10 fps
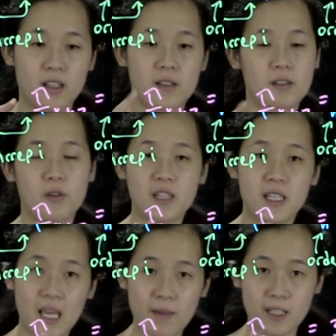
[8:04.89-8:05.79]
So we're saying
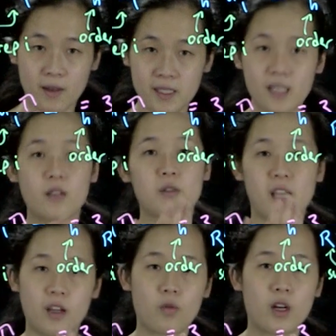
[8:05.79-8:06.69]
gamma xyz equals
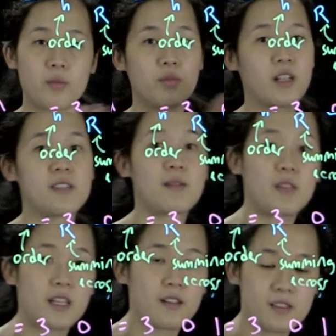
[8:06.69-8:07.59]
A1 plus
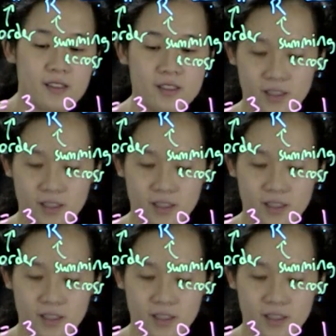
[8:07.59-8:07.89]
something else.